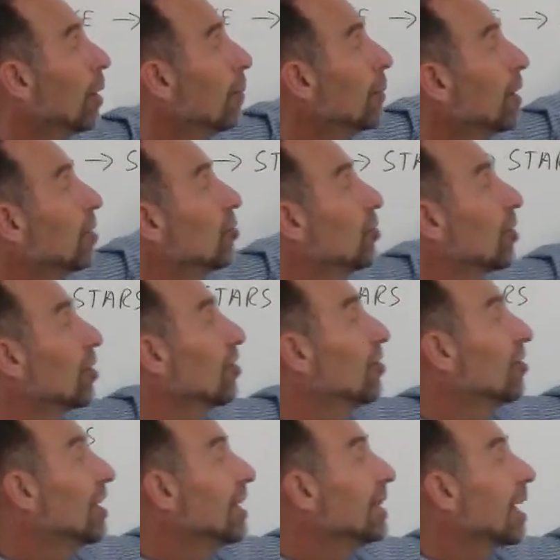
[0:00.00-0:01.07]
But as you can
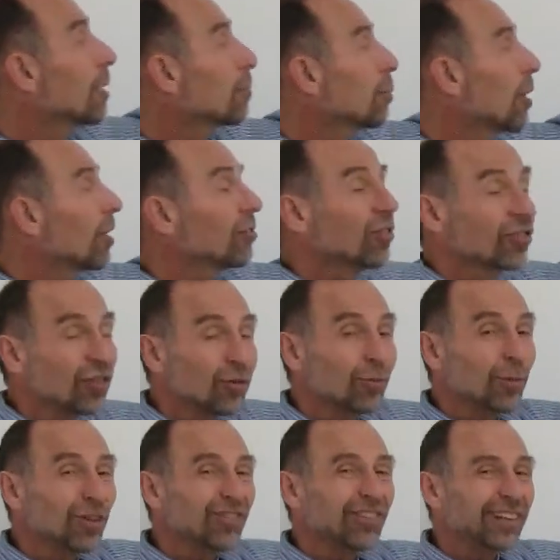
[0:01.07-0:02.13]
see, that process is
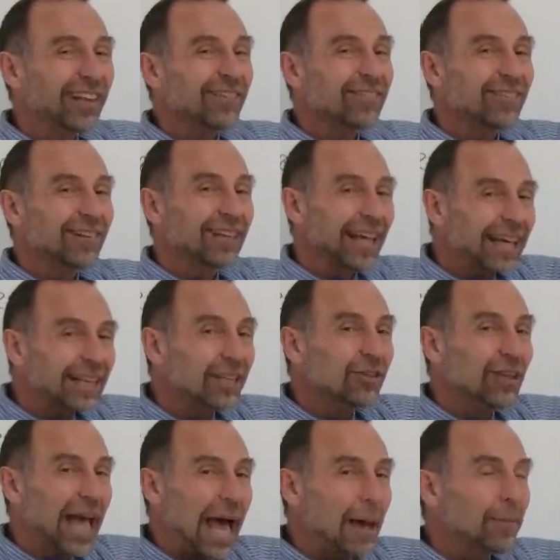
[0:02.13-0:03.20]
much less likely
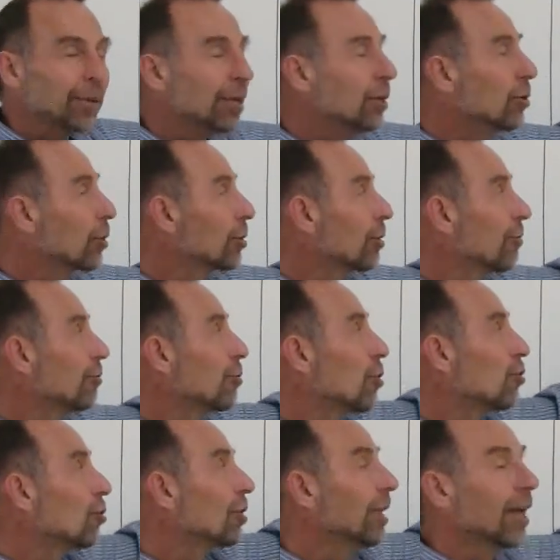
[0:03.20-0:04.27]
to happen in nuclear
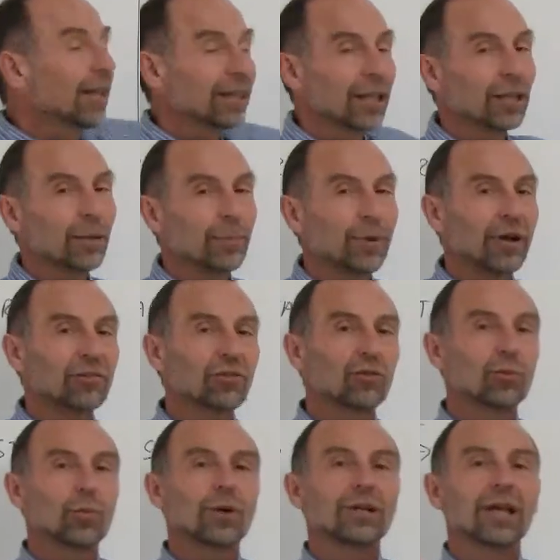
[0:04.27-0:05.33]
fusion than the
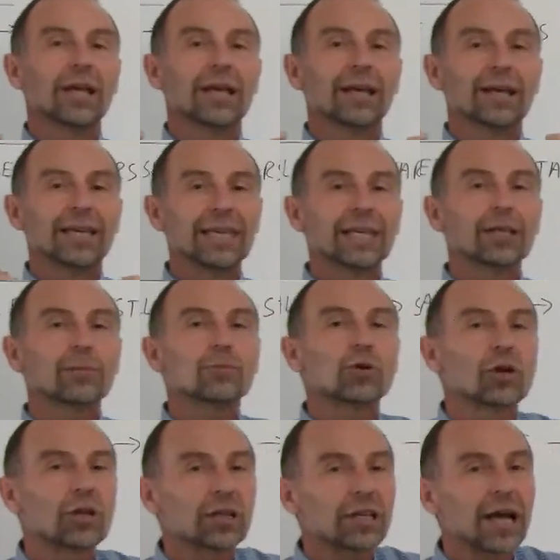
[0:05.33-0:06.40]
process when helium
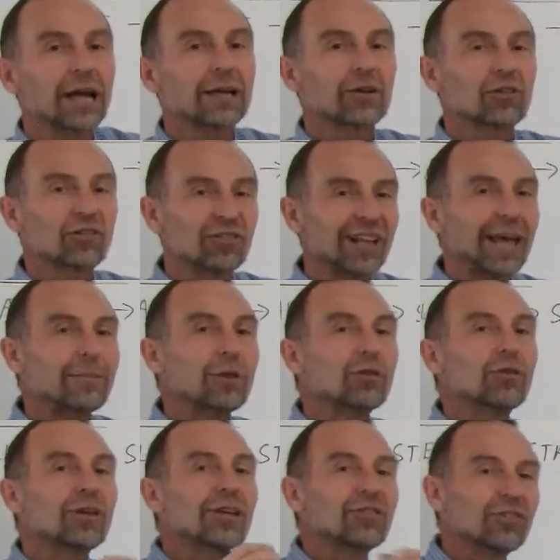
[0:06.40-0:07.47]
nuclei are slammed
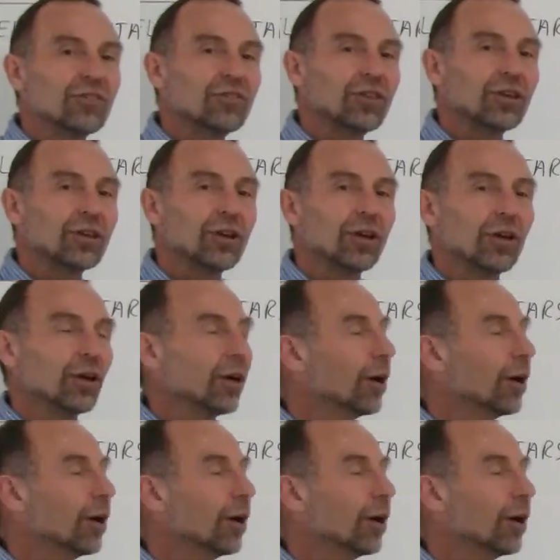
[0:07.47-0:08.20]
into existing